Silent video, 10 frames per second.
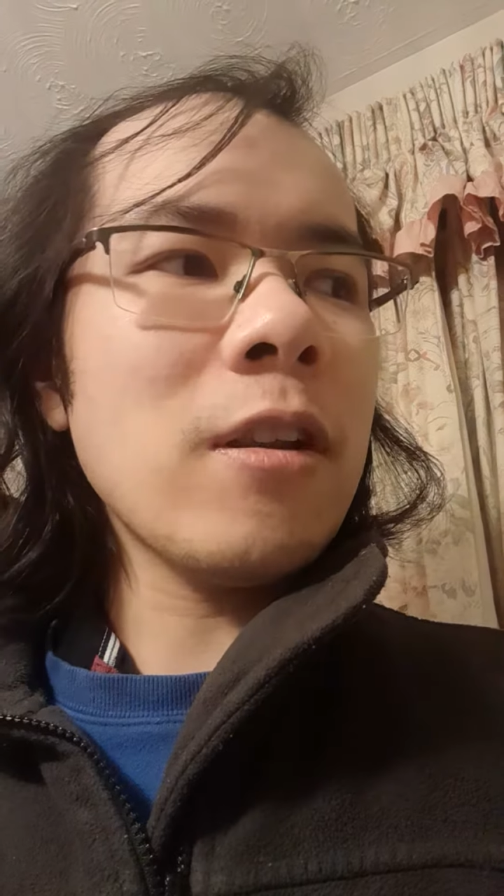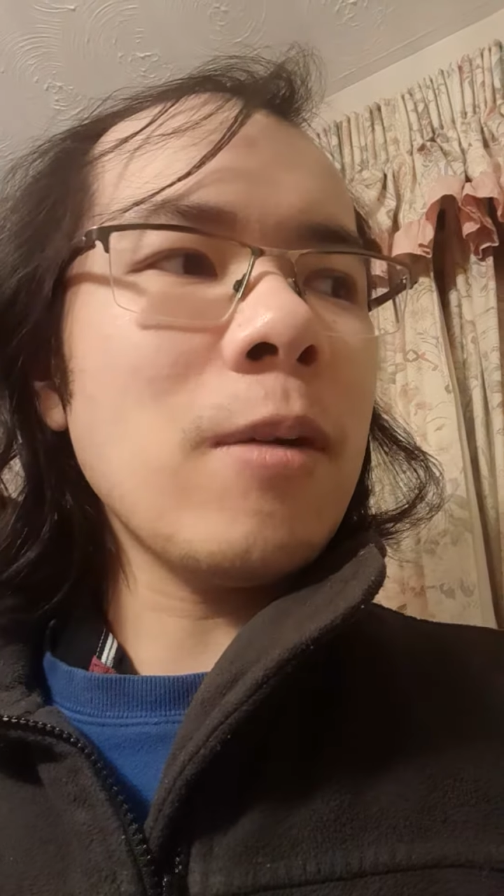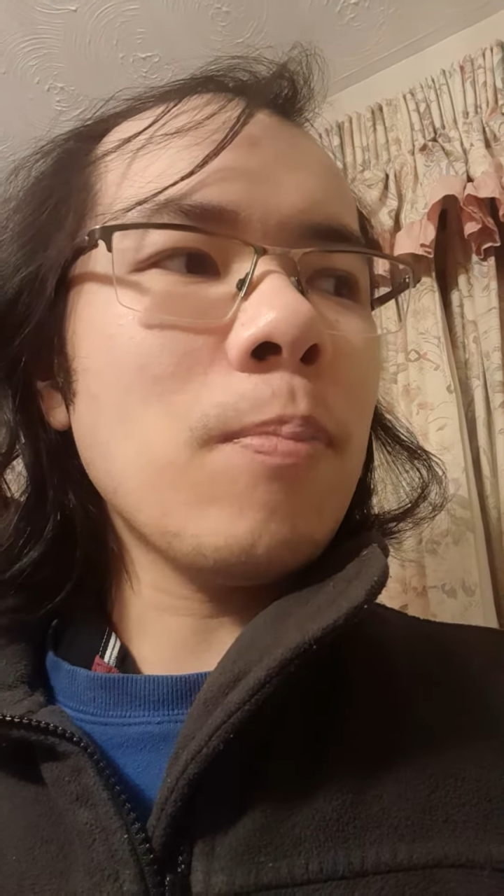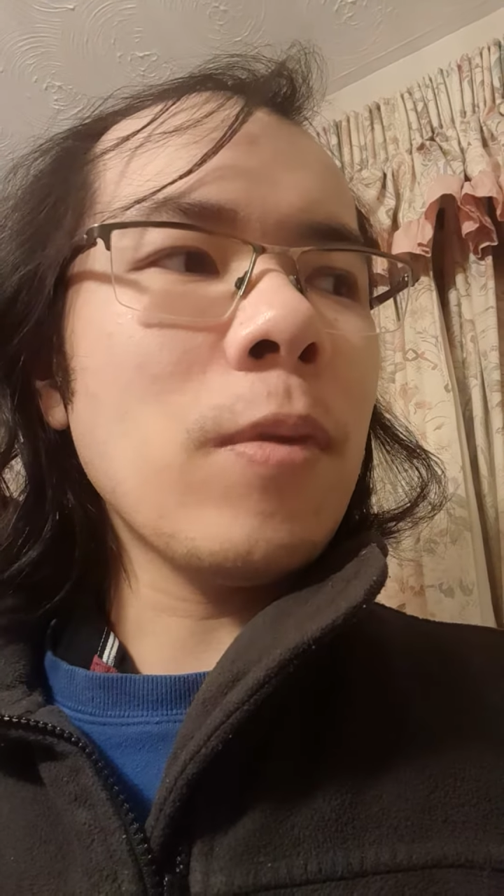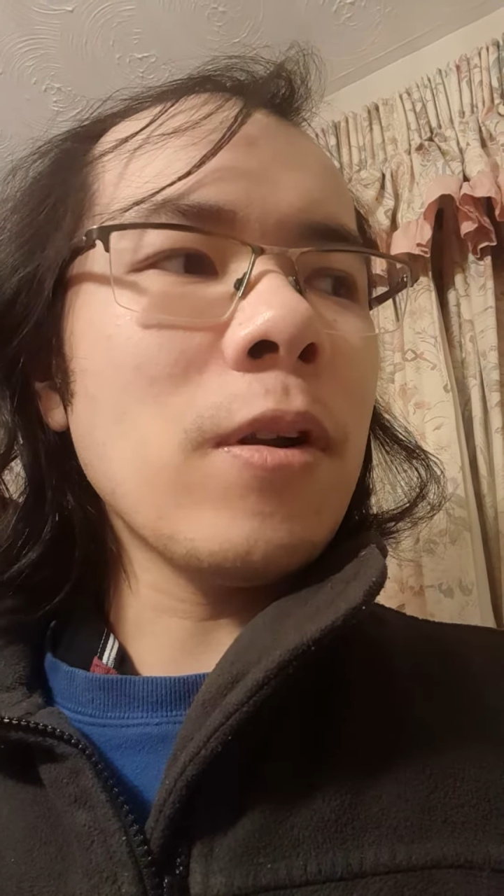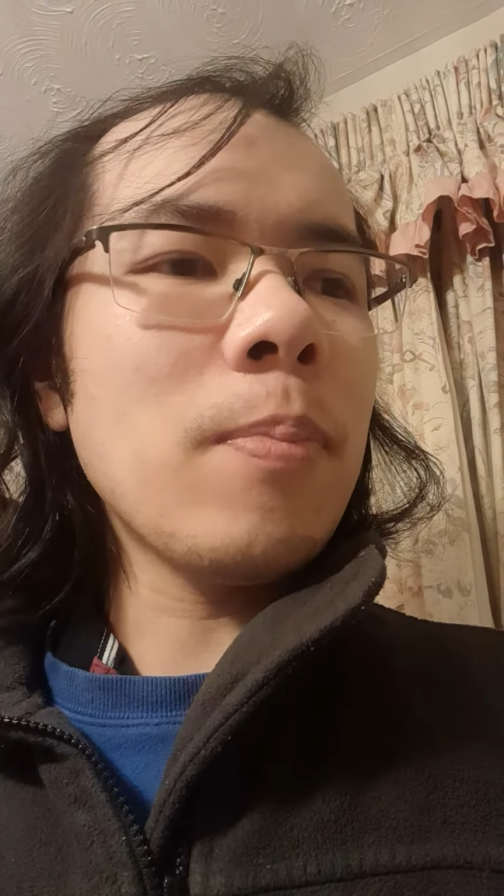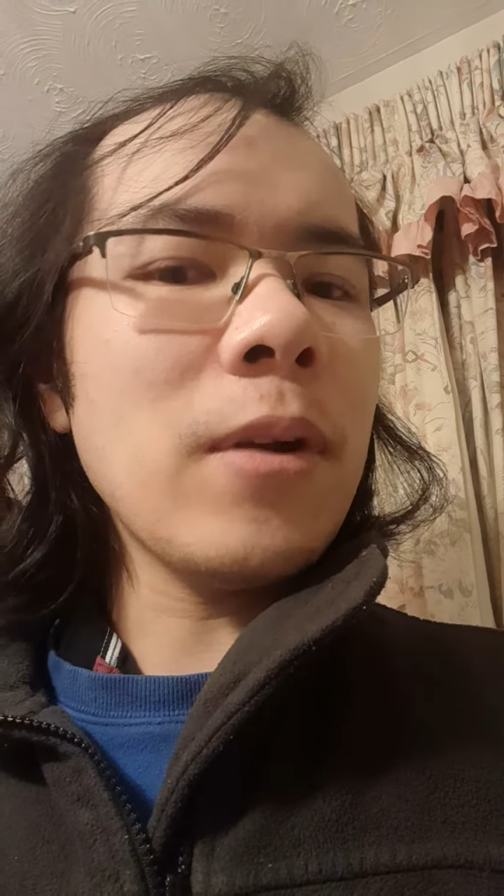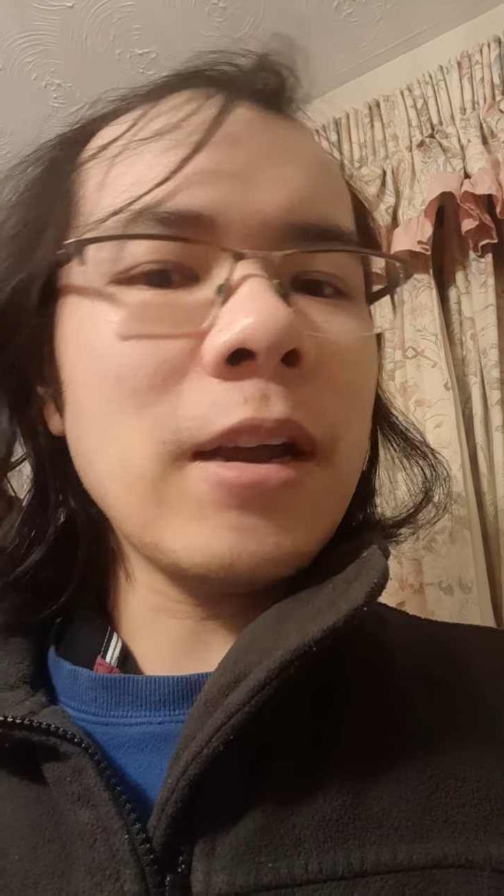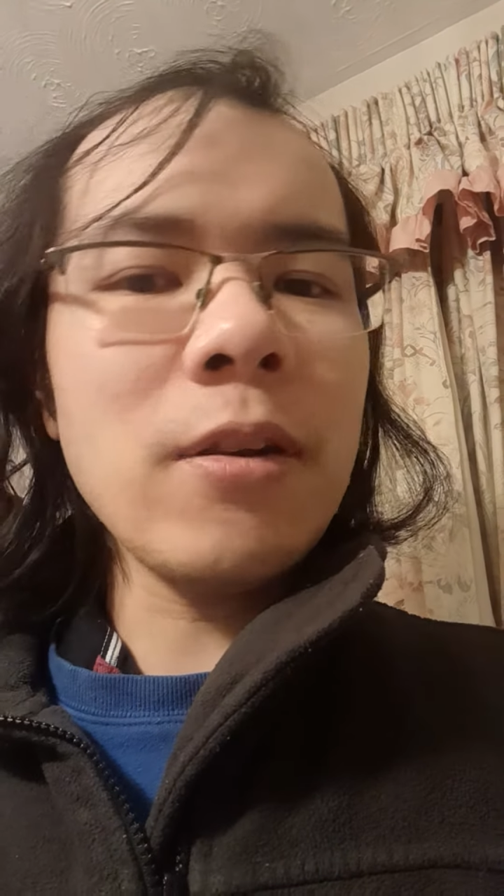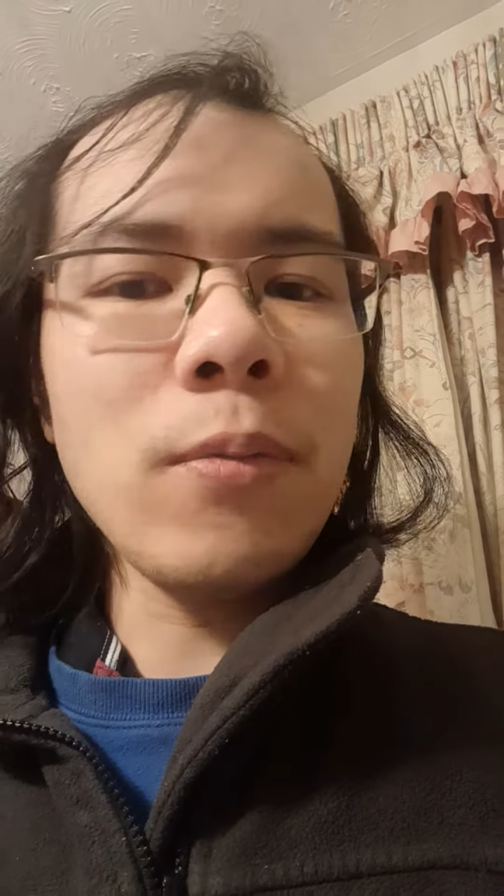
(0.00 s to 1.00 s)
they're going to
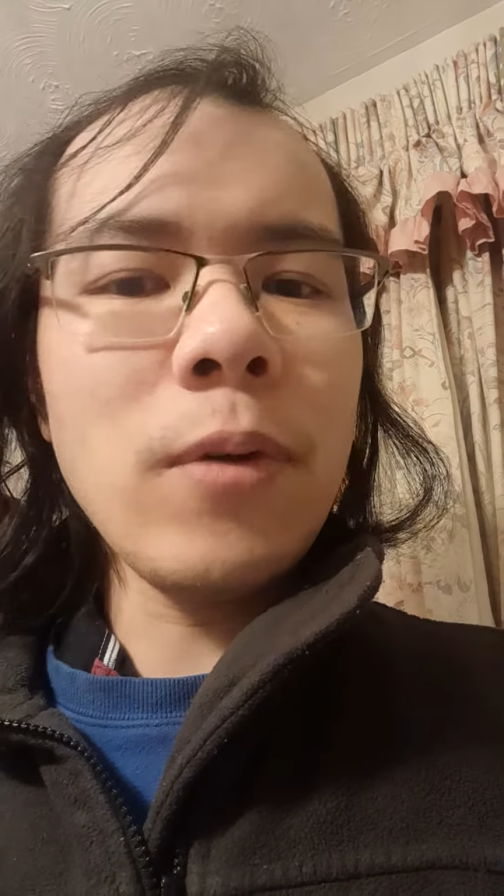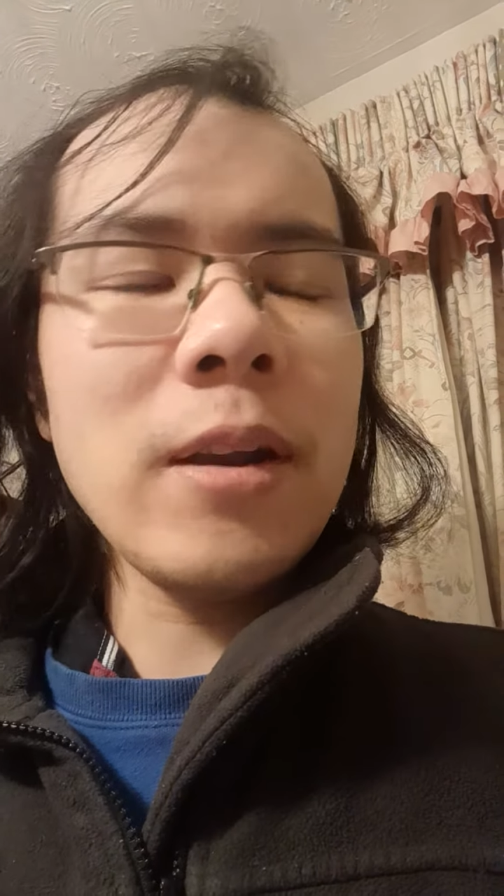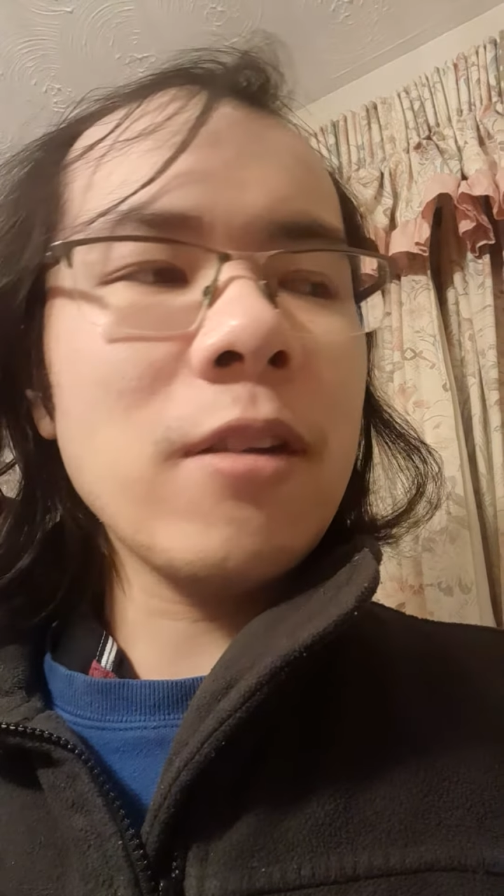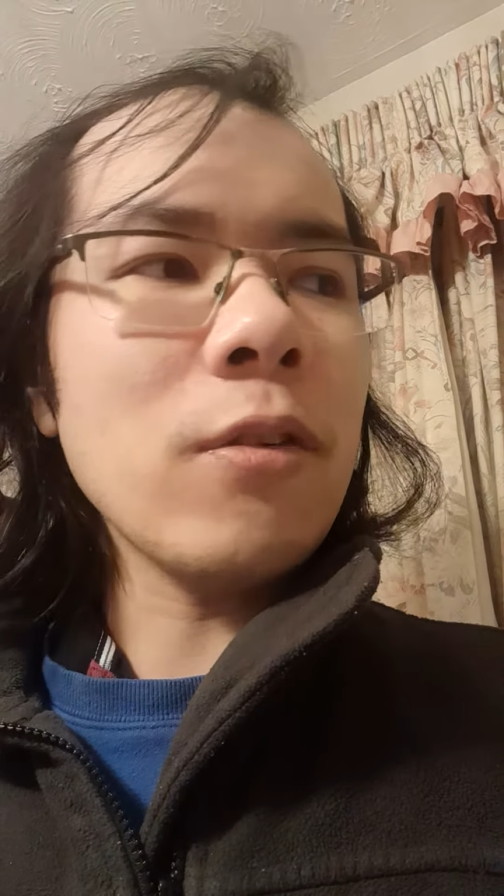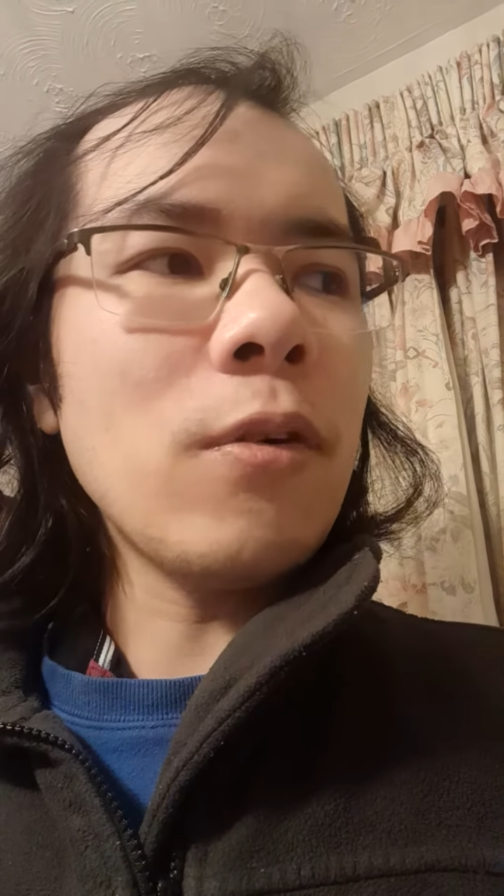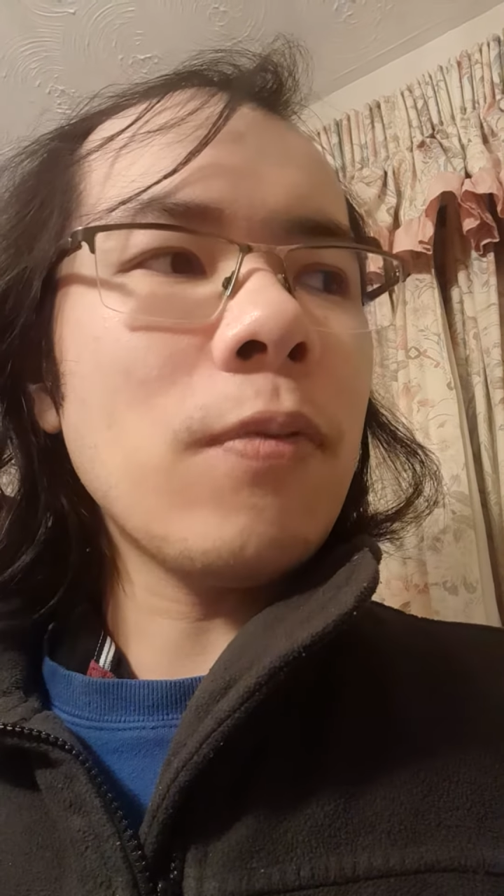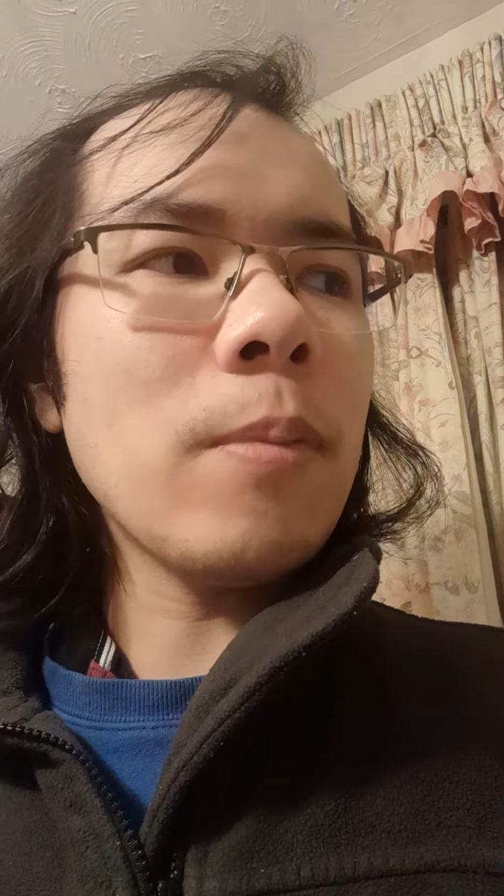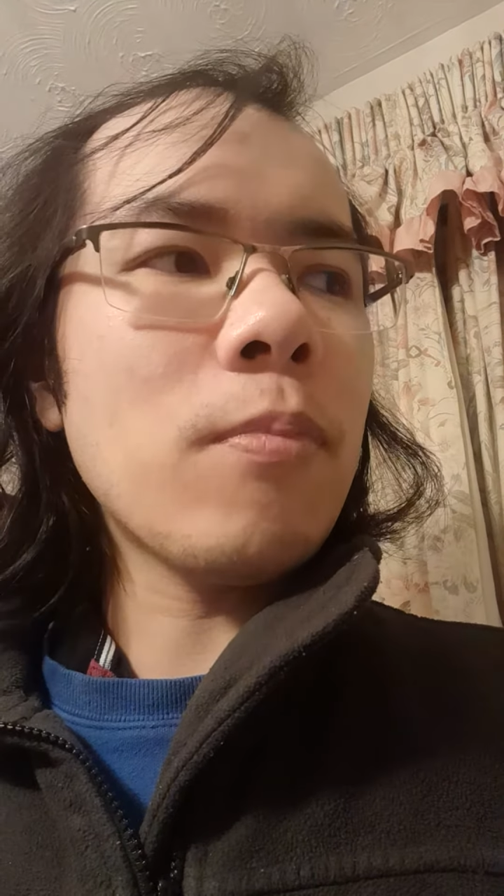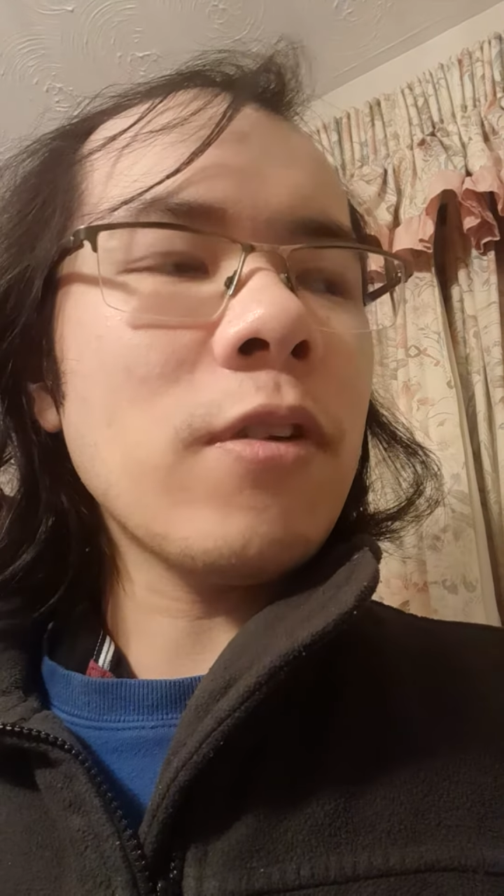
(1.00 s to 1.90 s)
play the winners of